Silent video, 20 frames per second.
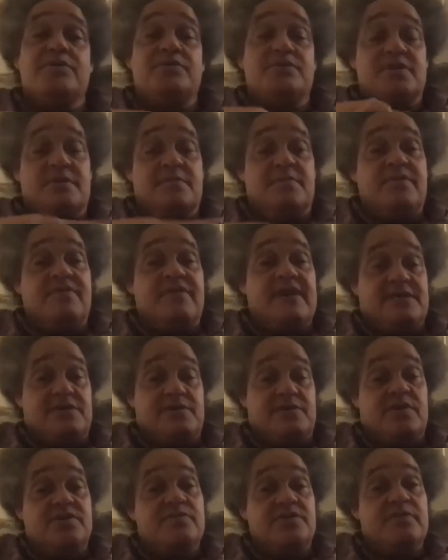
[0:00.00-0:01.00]
I mean,
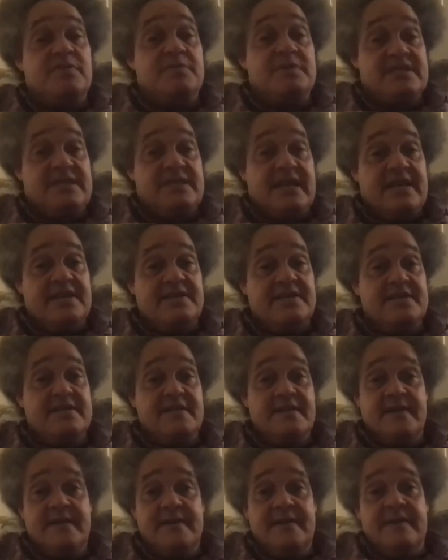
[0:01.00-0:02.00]
one of the benefits you
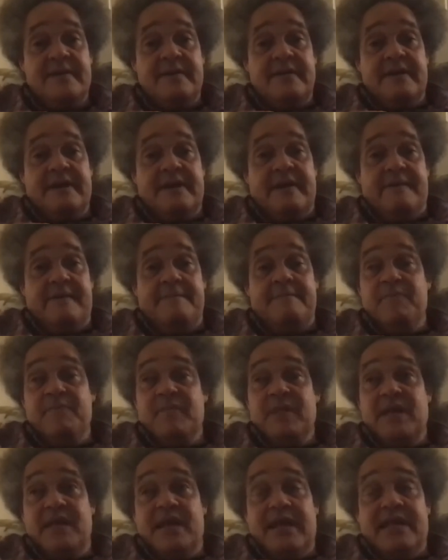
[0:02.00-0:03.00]
get is you're spending time with
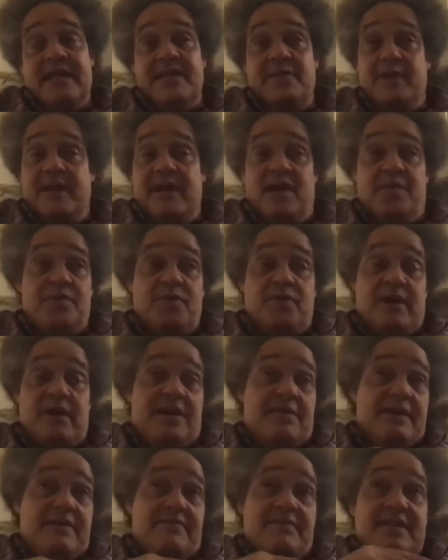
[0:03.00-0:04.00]
me and my partner, who's a
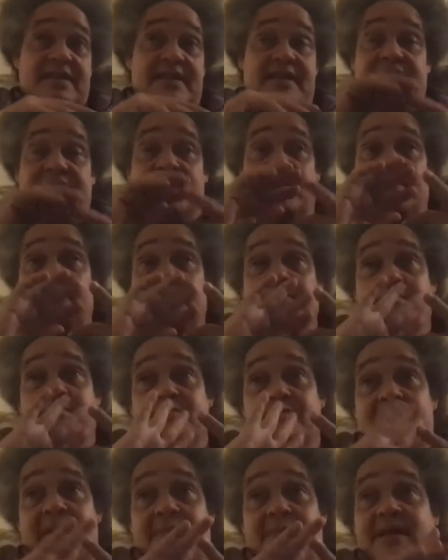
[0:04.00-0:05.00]
professor also in women's
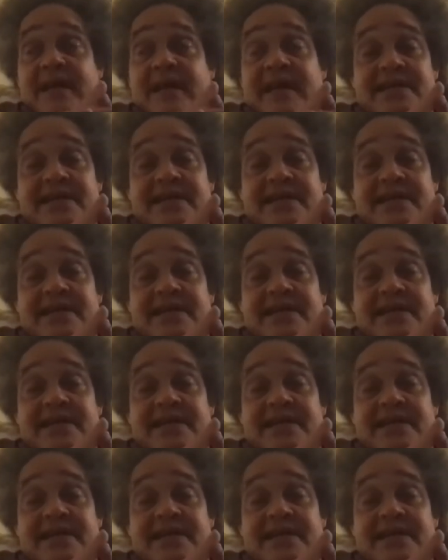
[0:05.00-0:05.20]
studies.